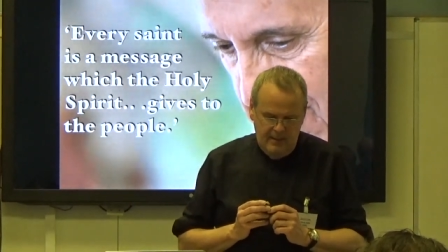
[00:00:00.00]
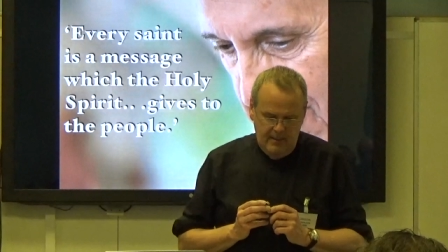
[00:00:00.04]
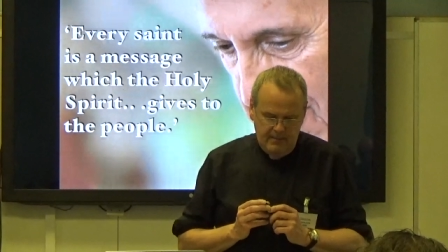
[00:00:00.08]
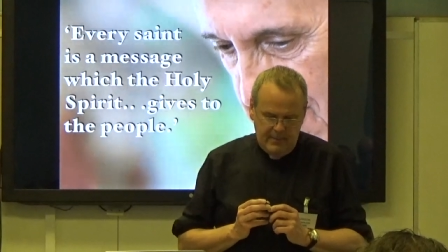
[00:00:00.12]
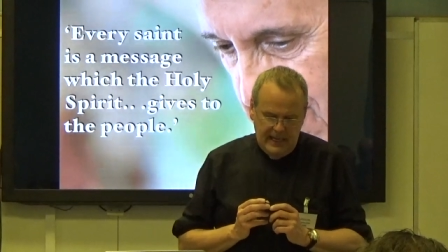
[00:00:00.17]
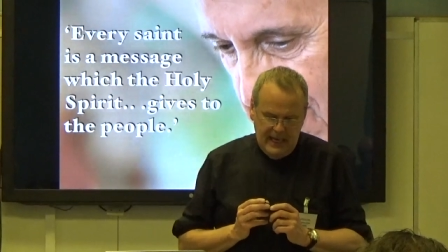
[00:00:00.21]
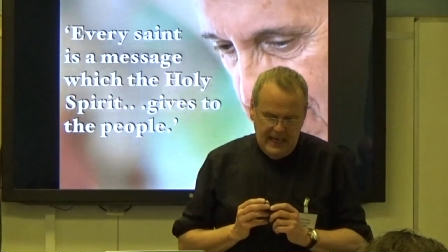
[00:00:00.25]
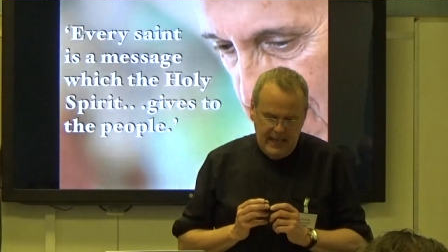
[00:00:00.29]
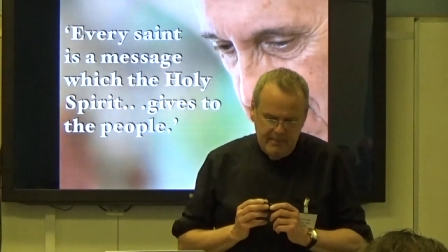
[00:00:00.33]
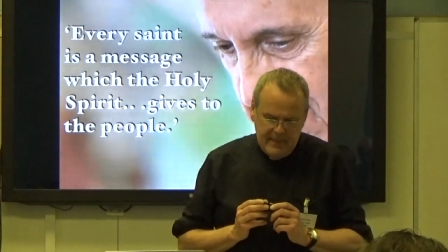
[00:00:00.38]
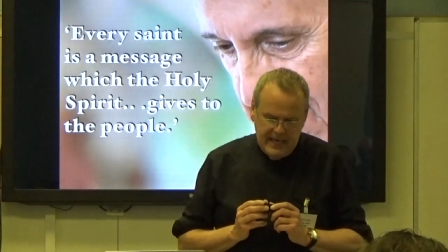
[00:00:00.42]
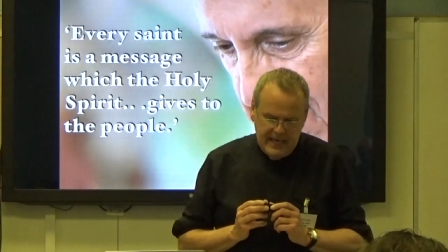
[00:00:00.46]

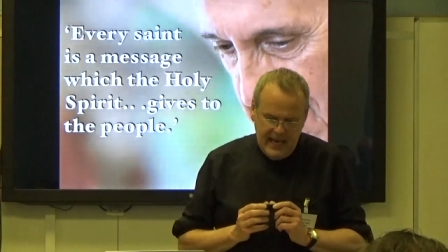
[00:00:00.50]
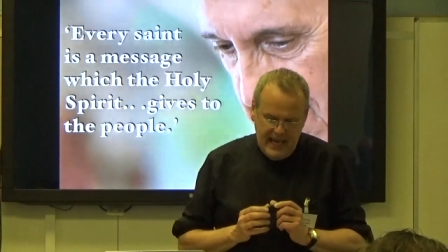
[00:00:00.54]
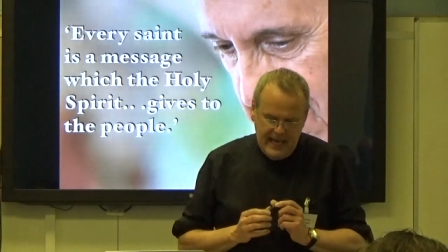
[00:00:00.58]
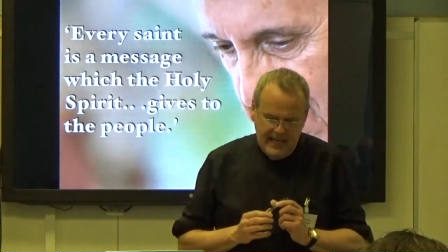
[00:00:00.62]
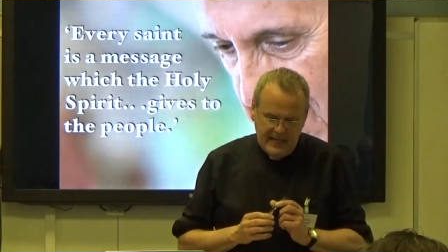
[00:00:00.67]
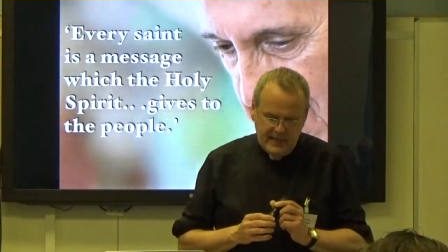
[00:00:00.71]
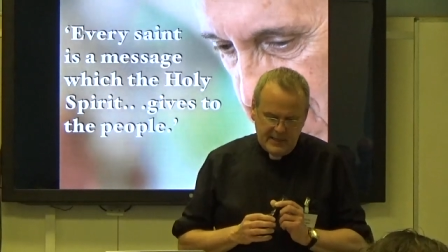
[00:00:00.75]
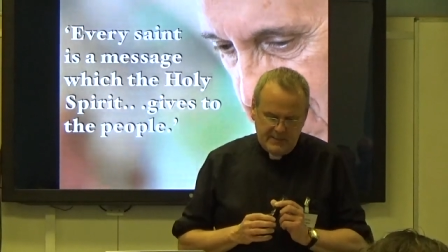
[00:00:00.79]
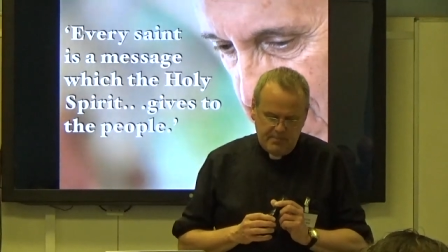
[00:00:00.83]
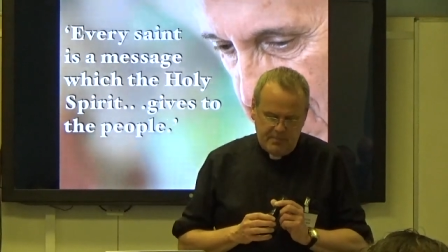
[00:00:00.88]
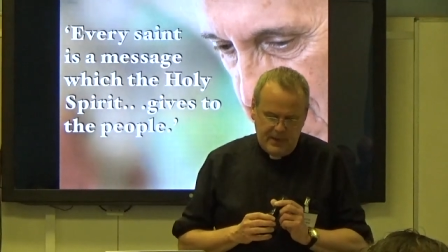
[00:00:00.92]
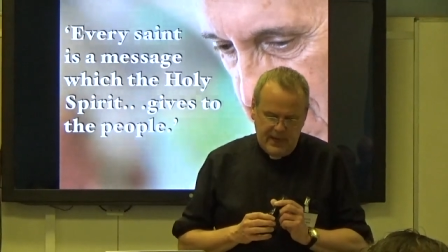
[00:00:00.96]
But let me
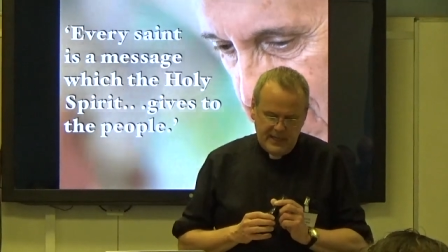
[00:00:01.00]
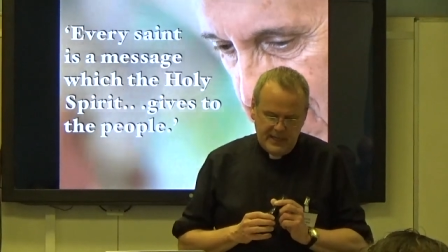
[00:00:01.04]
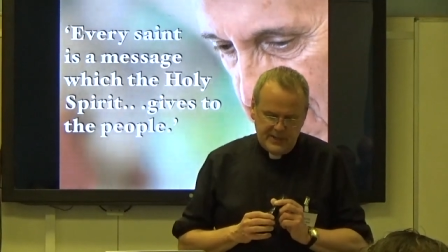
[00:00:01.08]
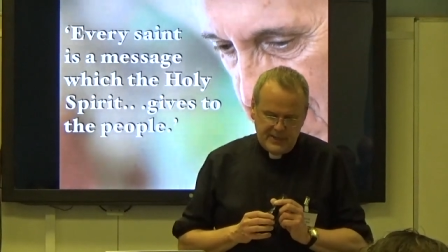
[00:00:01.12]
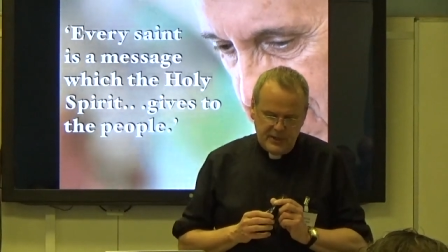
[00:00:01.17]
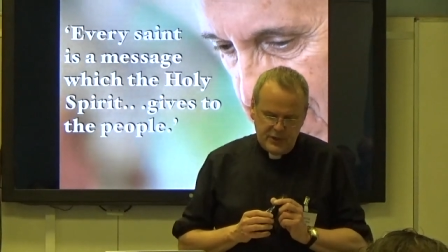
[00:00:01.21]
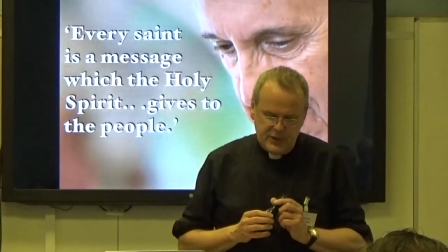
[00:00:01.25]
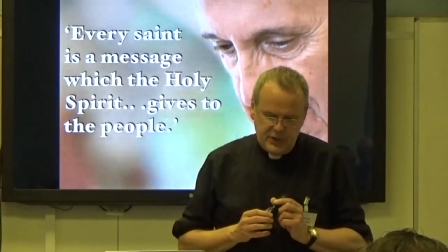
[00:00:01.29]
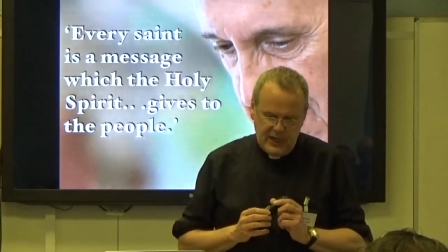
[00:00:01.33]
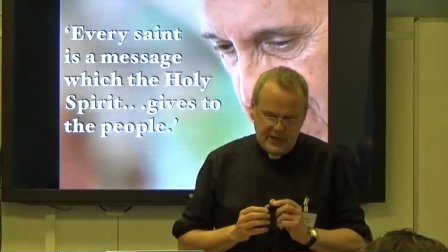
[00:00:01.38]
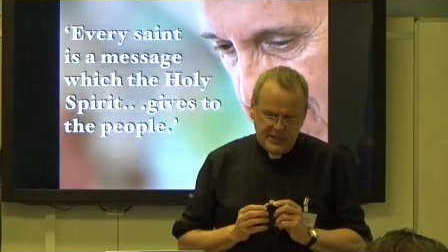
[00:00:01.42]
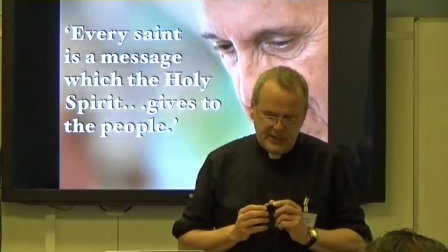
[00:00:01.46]
end by
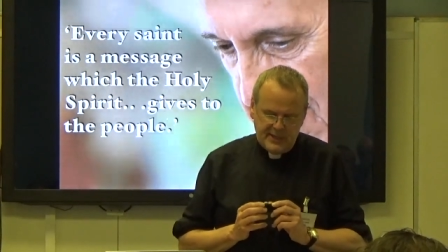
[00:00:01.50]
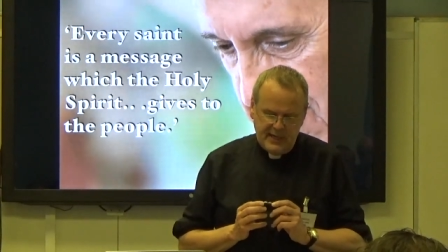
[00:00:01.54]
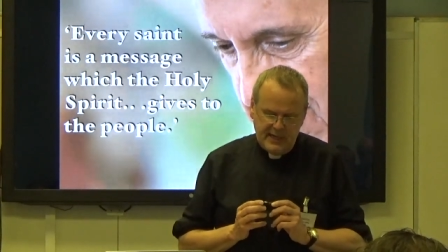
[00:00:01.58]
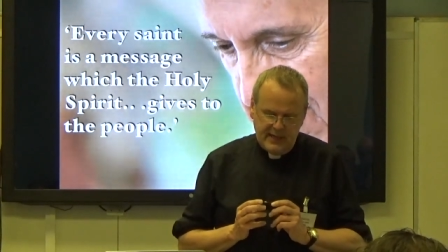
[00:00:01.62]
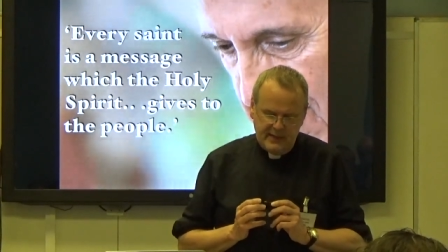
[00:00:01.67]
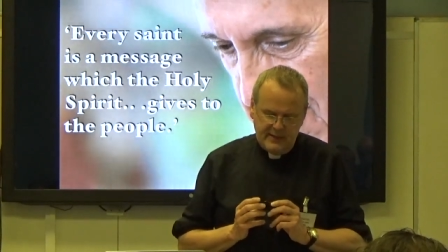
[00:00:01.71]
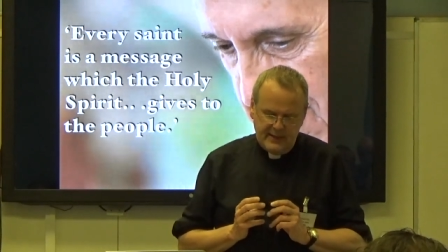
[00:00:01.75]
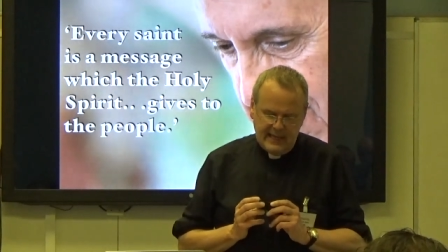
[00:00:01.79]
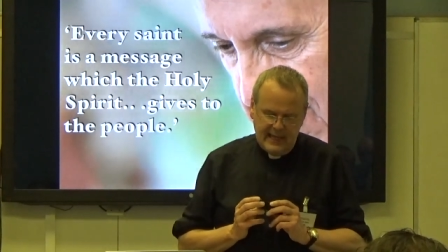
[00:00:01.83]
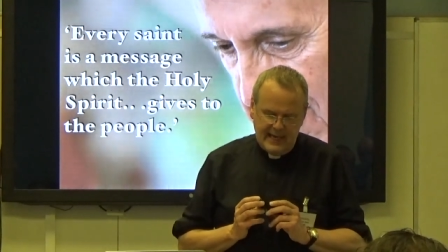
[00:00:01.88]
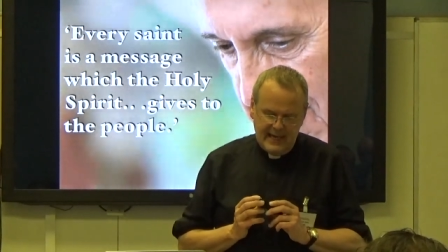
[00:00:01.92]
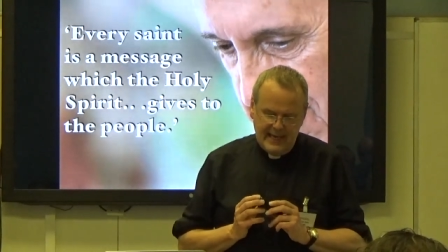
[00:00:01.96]

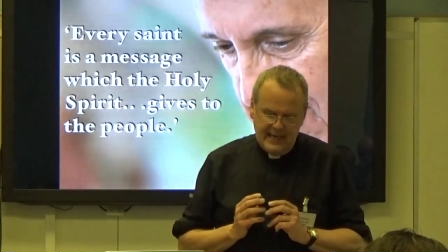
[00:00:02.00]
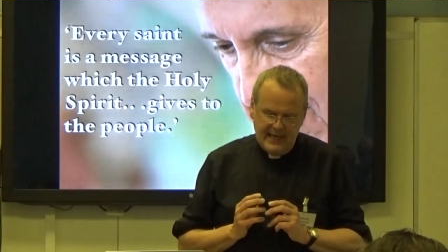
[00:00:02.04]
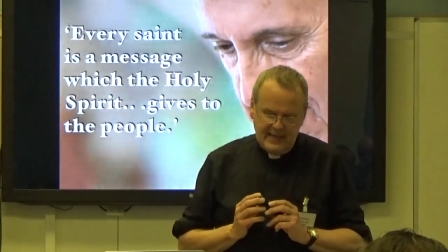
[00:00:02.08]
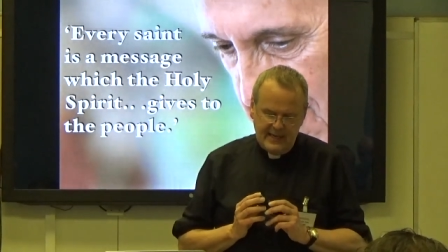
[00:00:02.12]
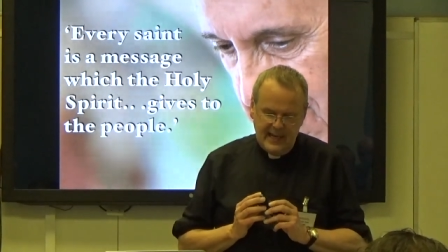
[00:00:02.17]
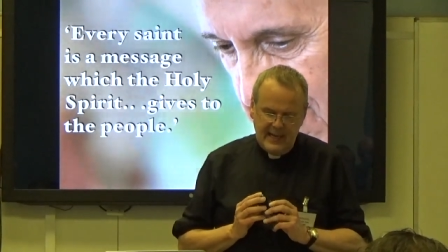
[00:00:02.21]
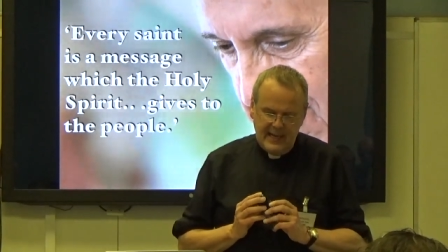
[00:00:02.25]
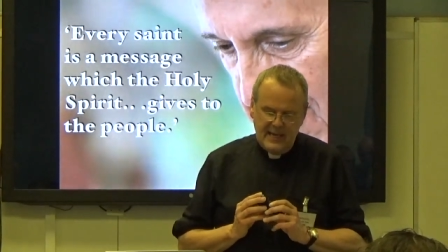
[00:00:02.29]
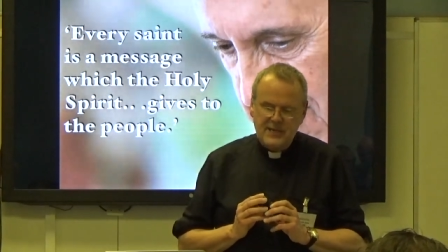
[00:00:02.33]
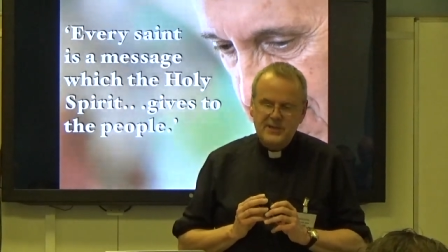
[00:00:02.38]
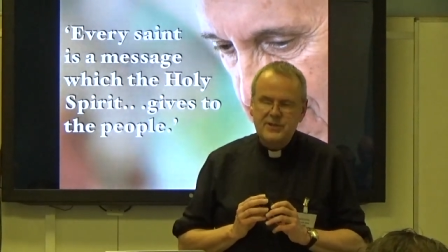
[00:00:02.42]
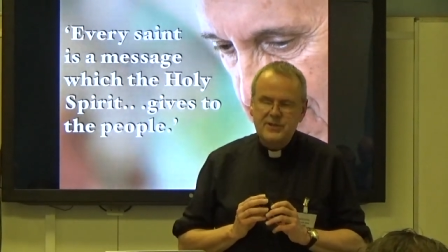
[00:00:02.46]
suggesting that it
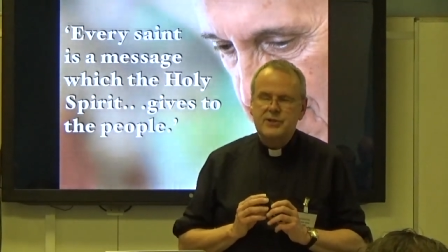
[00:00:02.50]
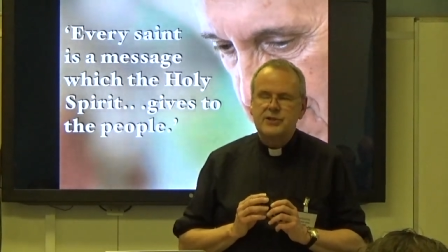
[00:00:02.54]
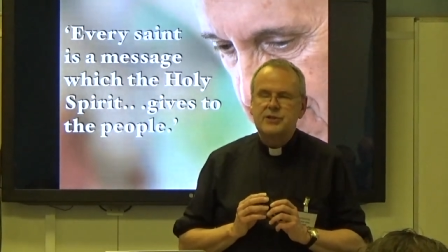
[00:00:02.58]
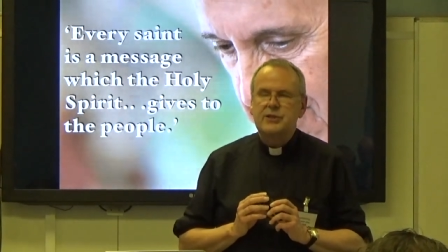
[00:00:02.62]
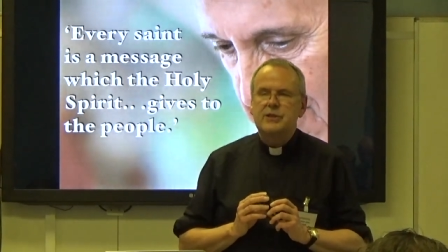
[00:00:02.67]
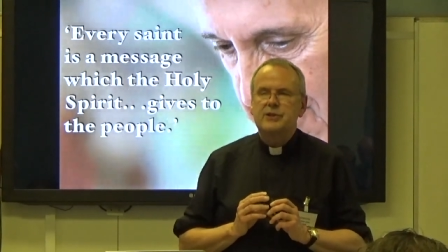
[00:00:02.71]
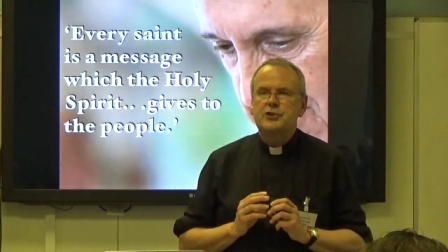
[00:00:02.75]
is